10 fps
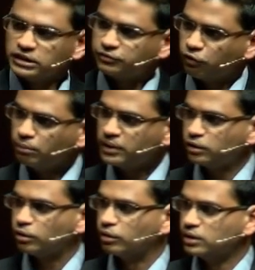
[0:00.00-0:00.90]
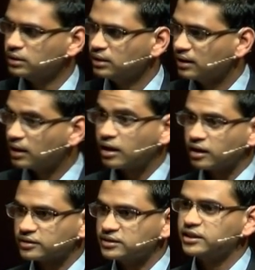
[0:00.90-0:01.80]
is formally called
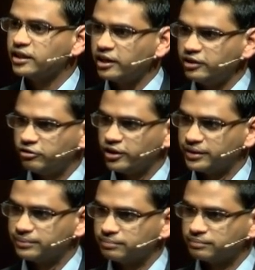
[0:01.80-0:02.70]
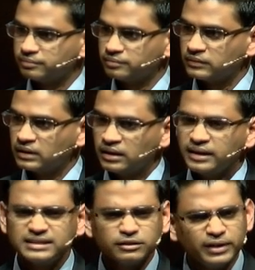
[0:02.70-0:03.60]
currency carry trade.
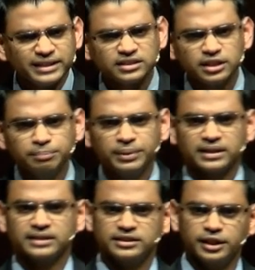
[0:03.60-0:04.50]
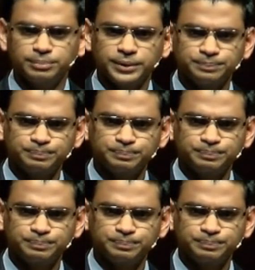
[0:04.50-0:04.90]
It's a very simple concept.